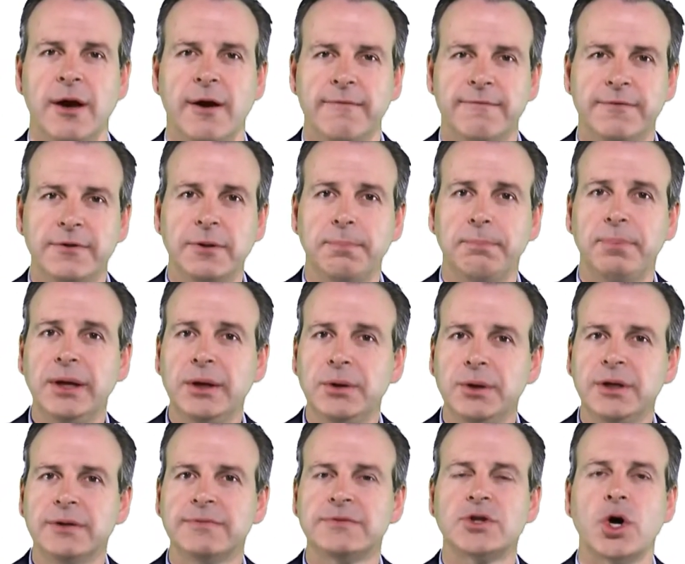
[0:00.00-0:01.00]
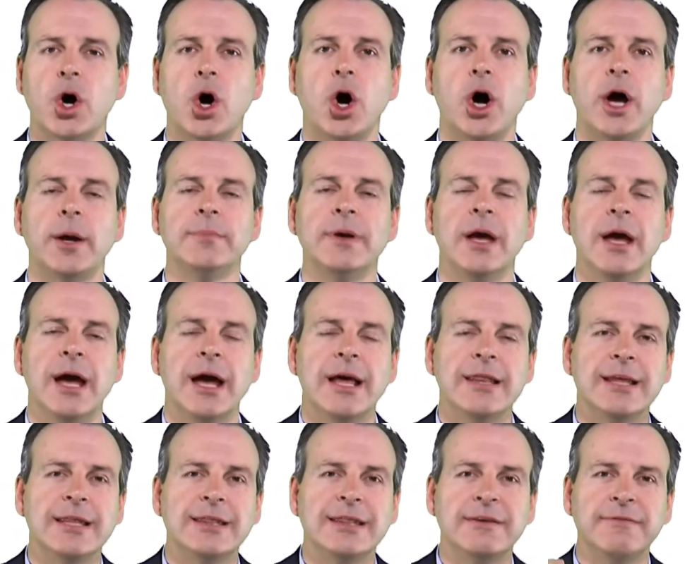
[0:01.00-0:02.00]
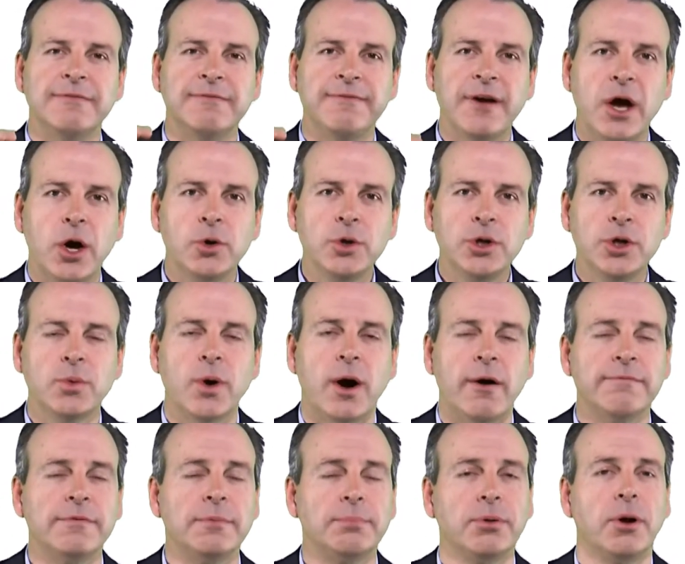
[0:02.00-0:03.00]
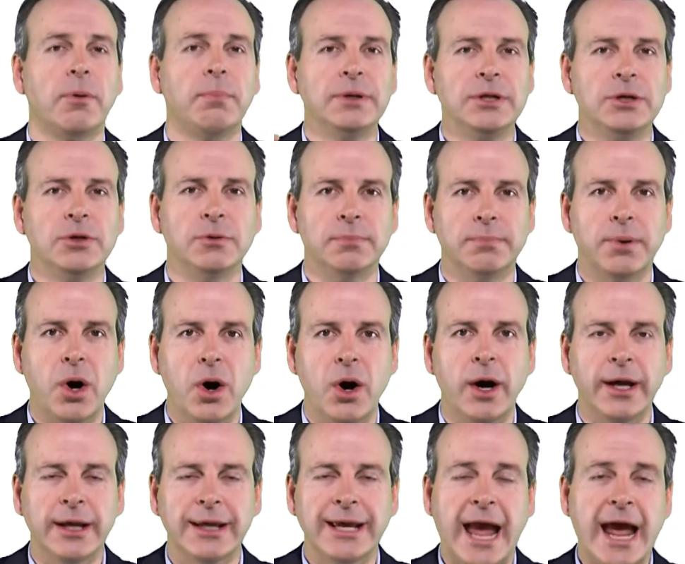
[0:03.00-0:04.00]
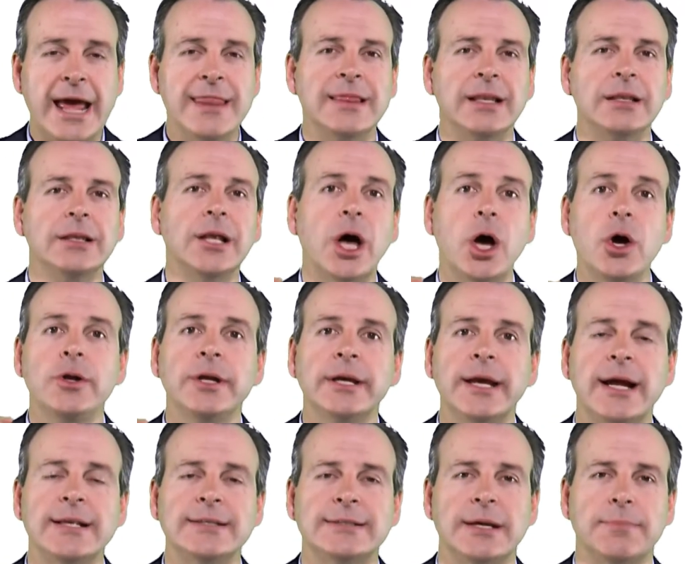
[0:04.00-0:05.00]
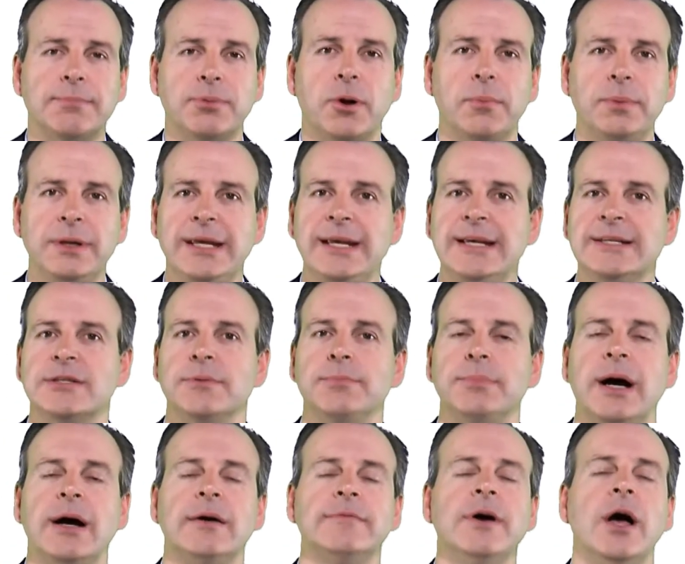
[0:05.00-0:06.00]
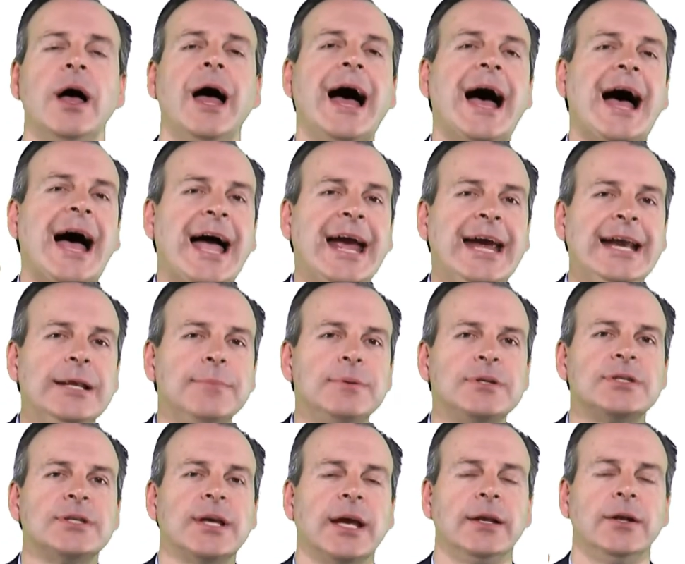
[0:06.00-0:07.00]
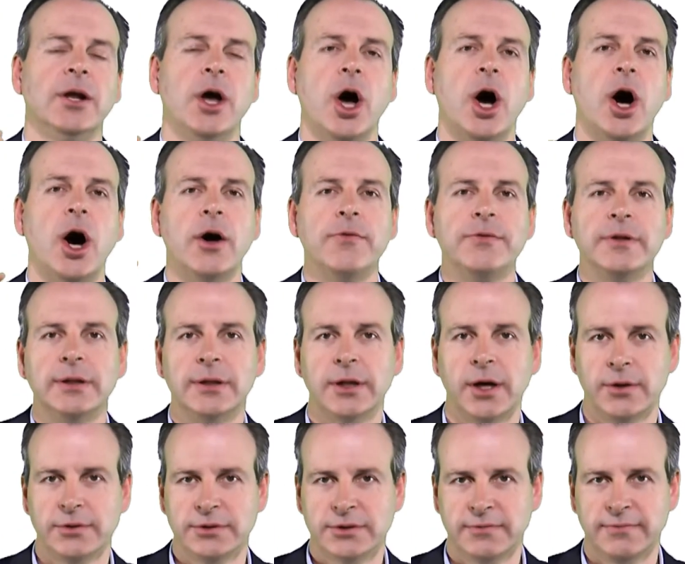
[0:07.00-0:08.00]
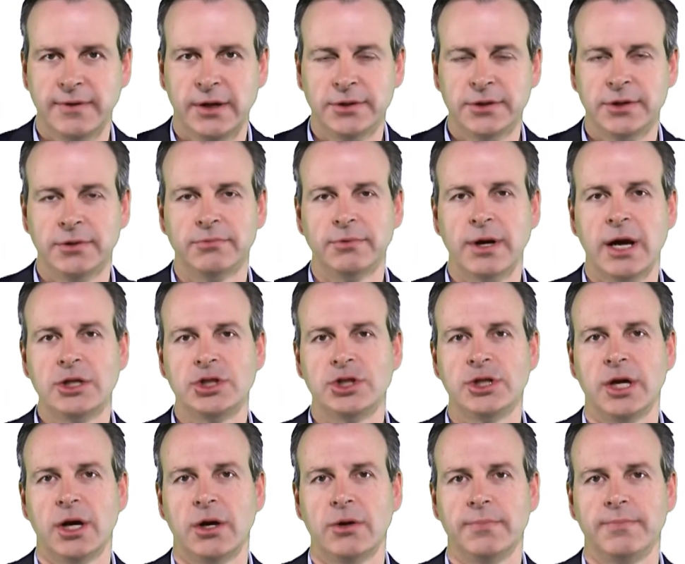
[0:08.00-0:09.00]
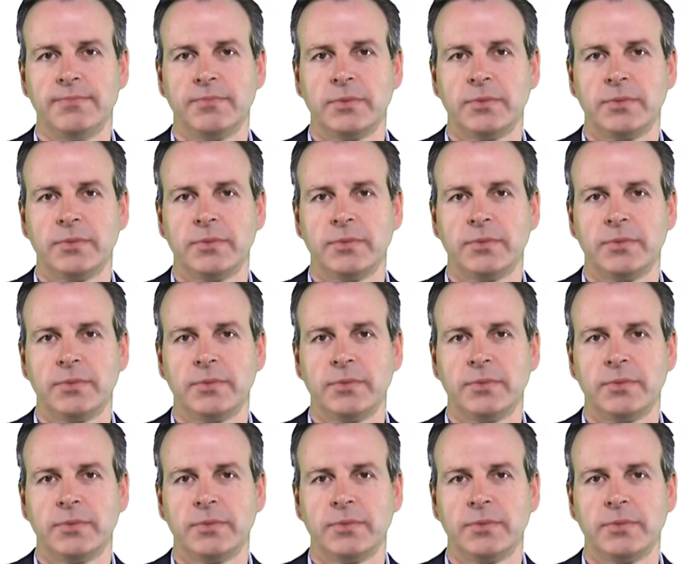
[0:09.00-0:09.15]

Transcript: for the period of time that the value of the property you're buying and the loan against that property is above 80% on the loan to value ratio.